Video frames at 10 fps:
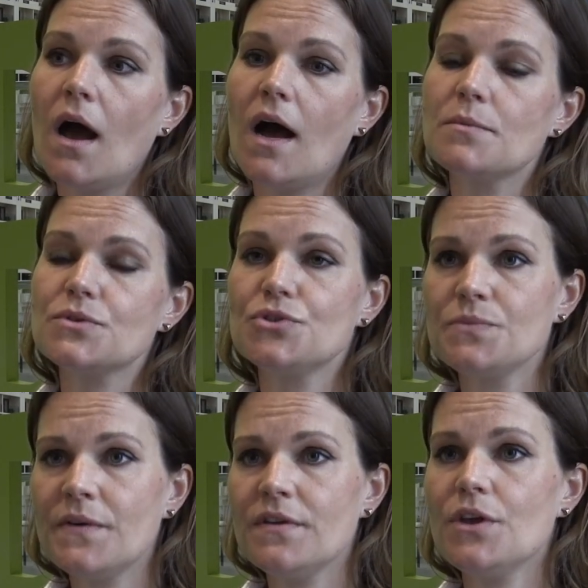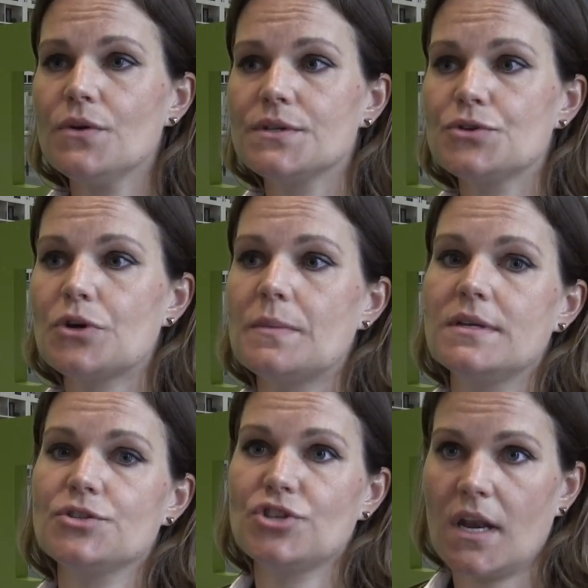Uh, so Dup15q syndrome
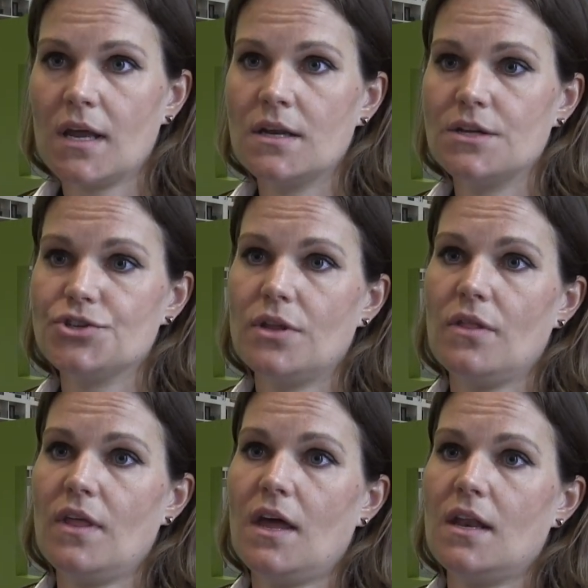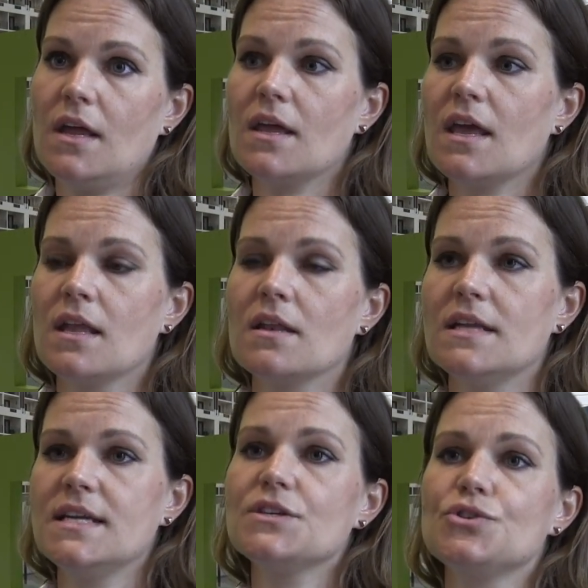is a genetic condition that it, can,
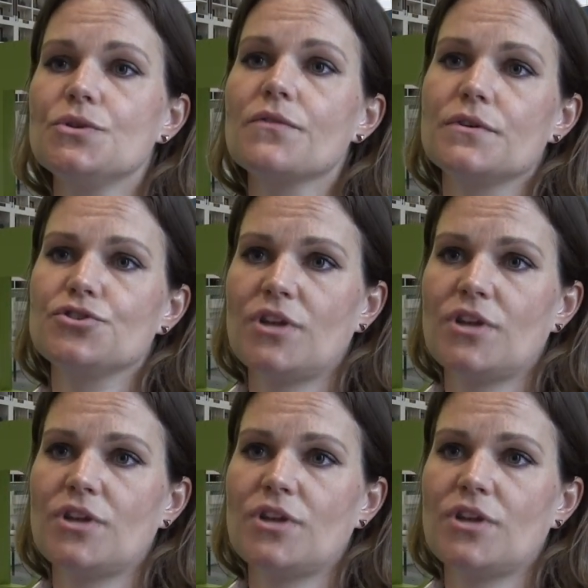it takes two different